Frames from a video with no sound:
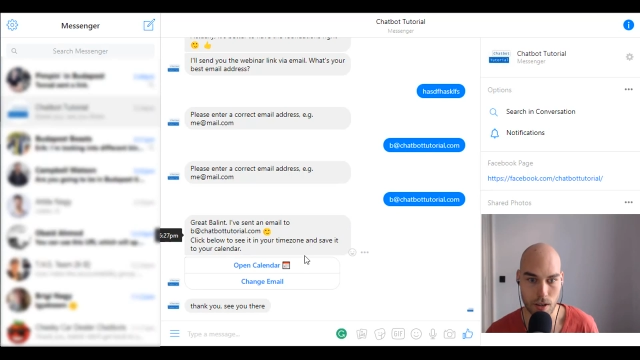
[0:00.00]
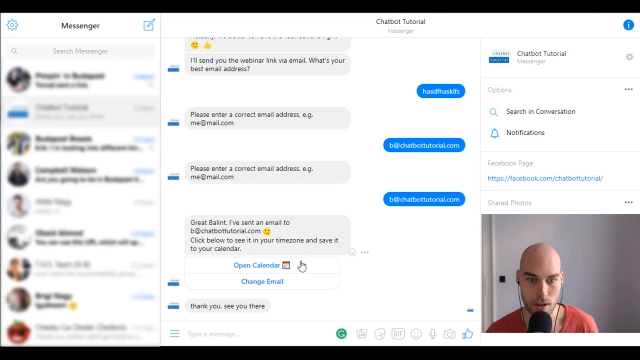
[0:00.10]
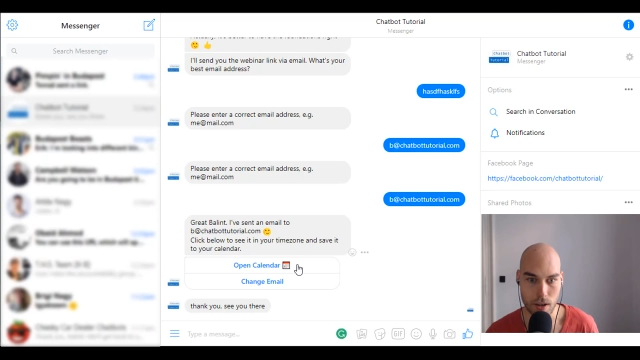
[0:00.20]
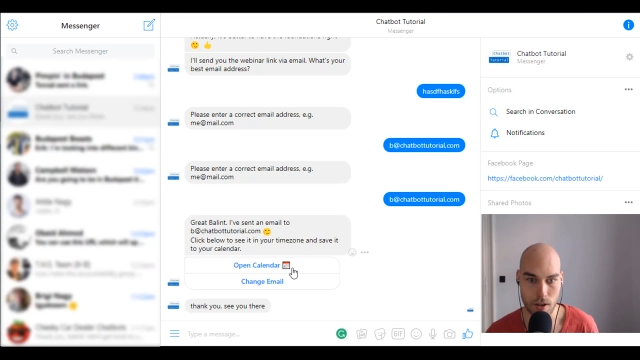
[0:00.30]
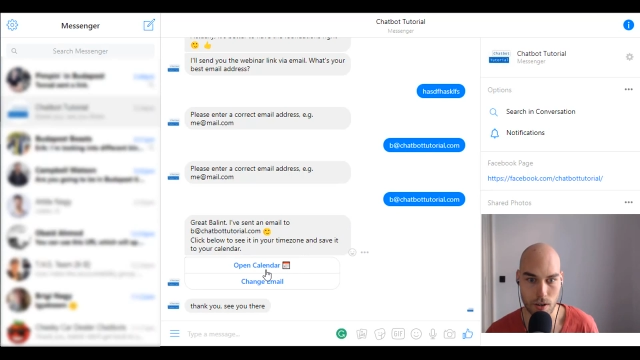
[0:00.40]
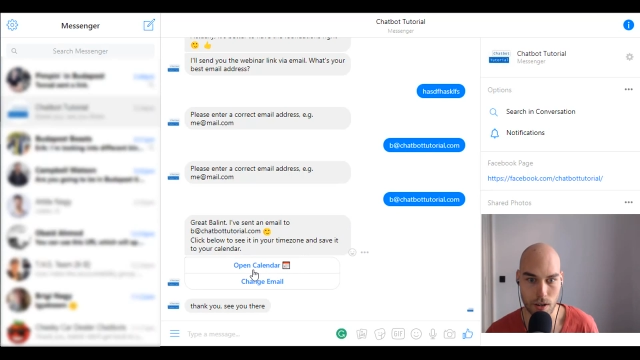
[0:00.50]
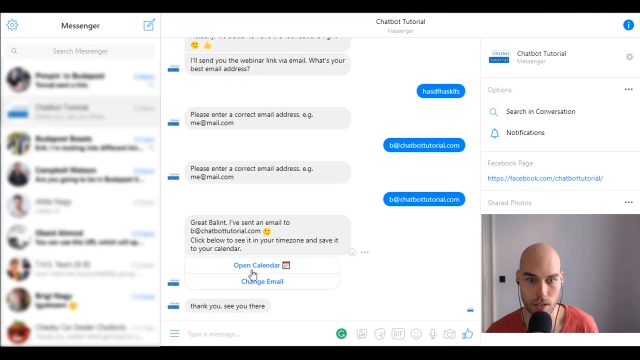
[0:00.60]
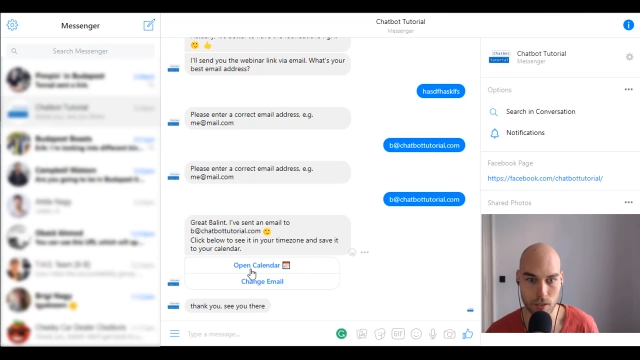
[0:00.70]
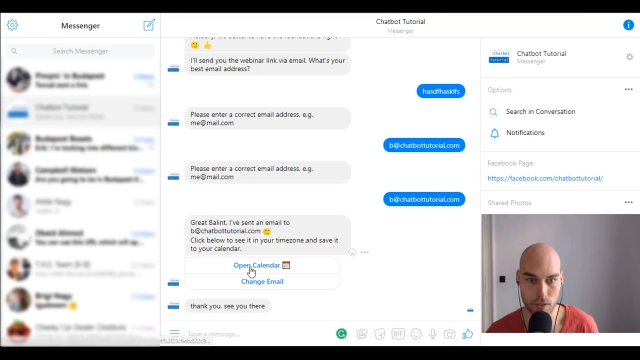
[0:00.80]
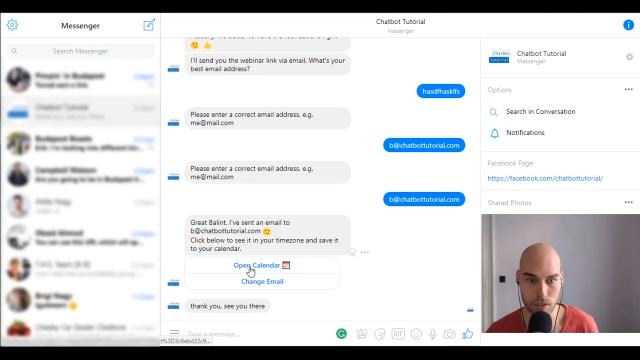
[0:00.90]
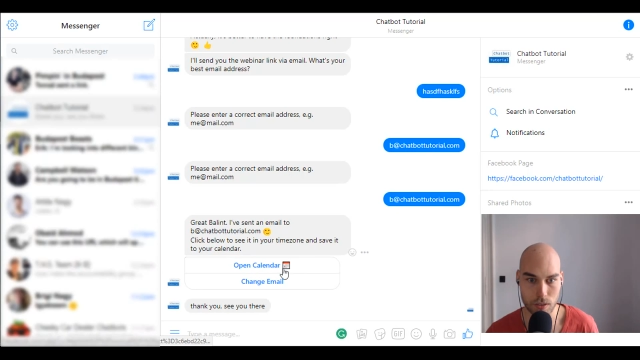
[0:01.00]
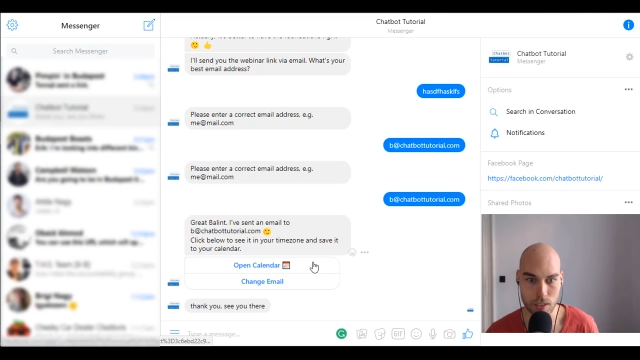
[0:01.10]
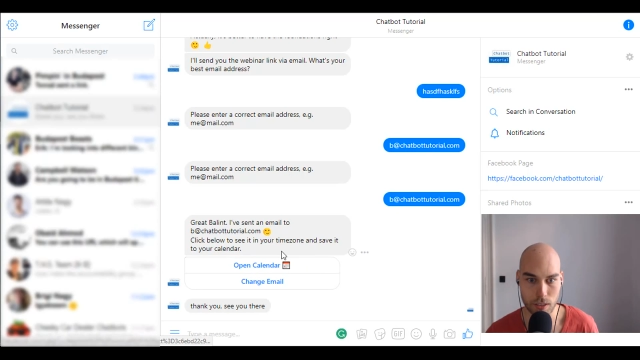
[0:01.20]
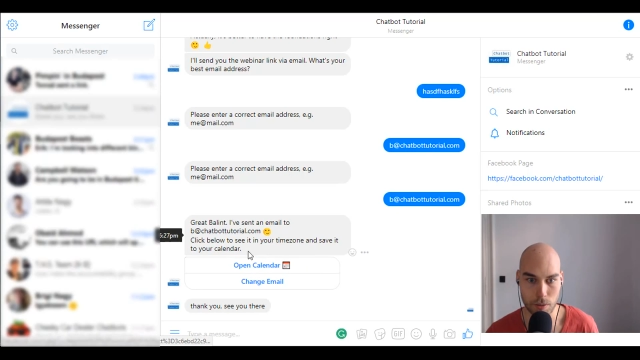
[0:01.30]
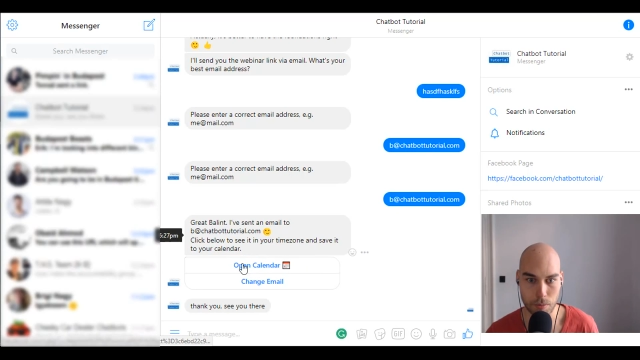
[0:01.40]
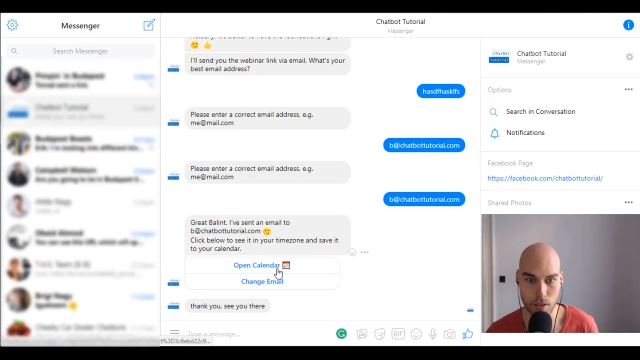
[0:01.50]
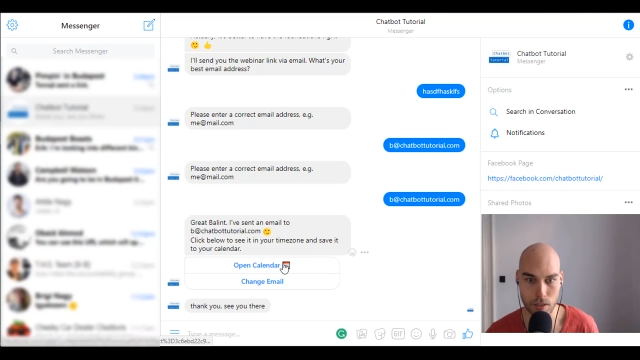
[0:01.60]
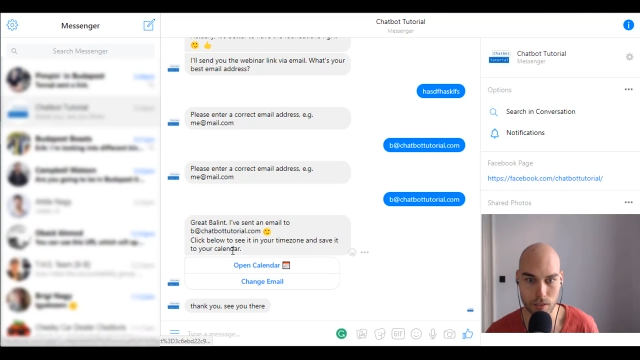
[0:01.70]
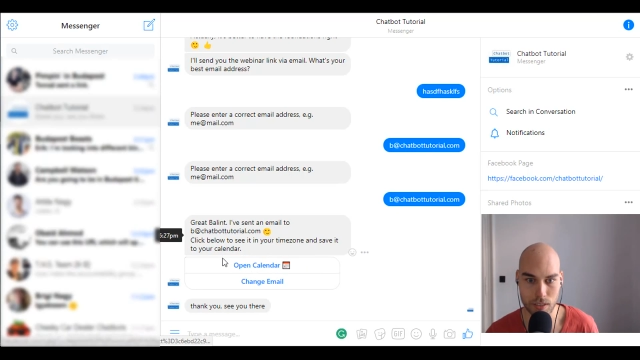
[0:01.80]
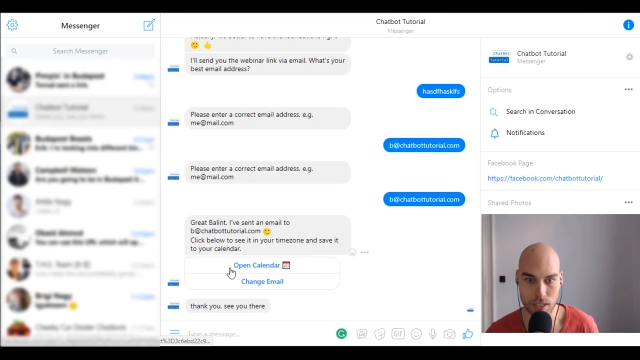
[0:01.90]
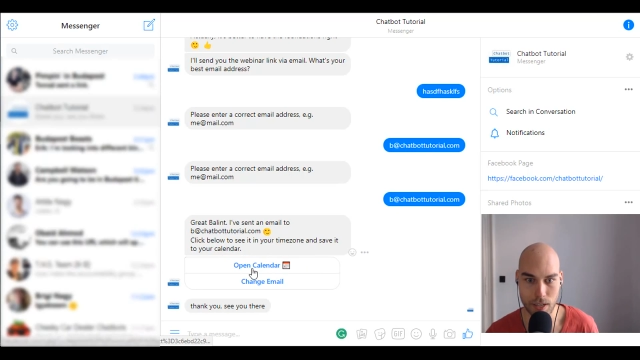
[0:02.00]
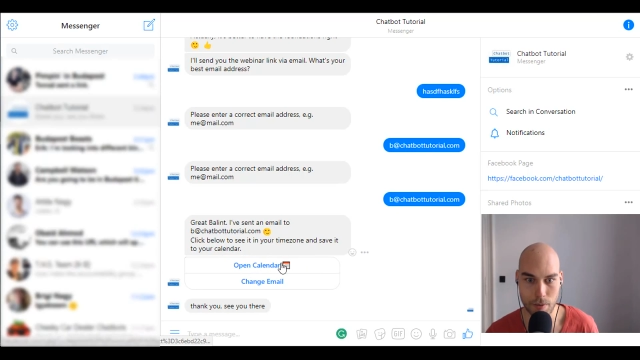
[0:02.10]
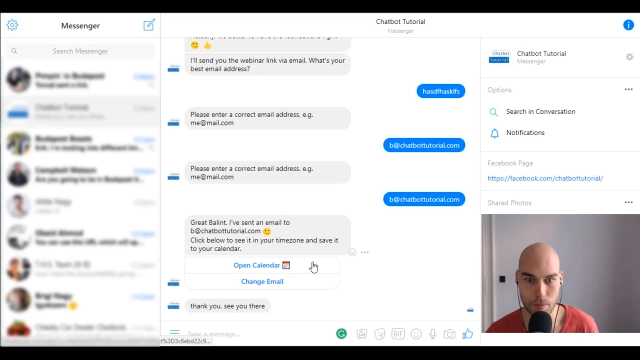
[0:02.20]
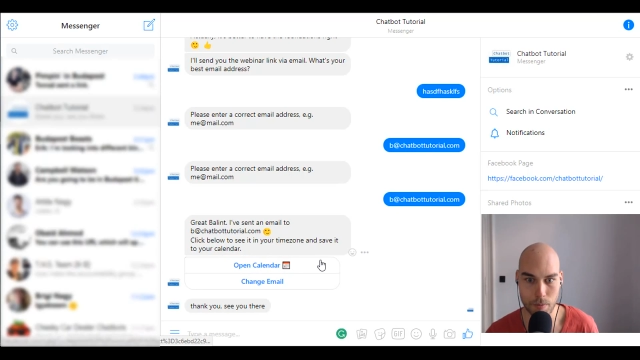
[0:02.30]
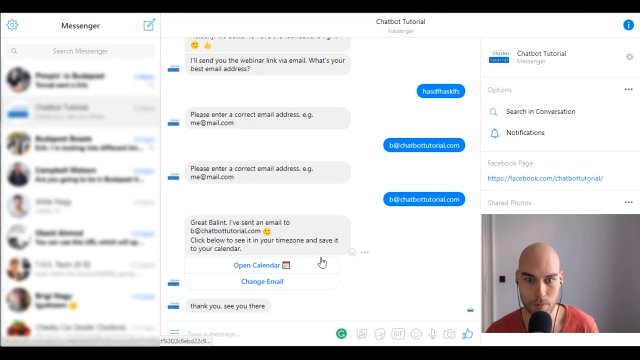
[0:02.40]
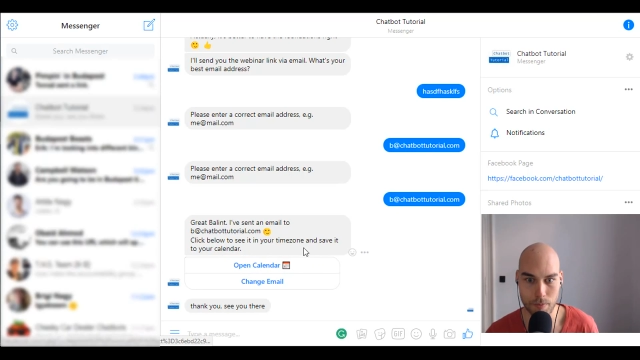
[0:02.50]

Uh, I also set up uh, the same